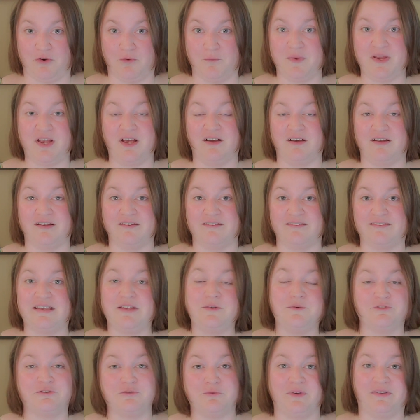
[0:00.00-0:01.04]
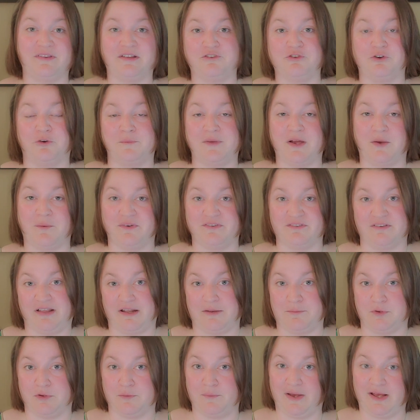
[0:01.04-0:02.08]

because he was the one that told me I wasn't allowed to put a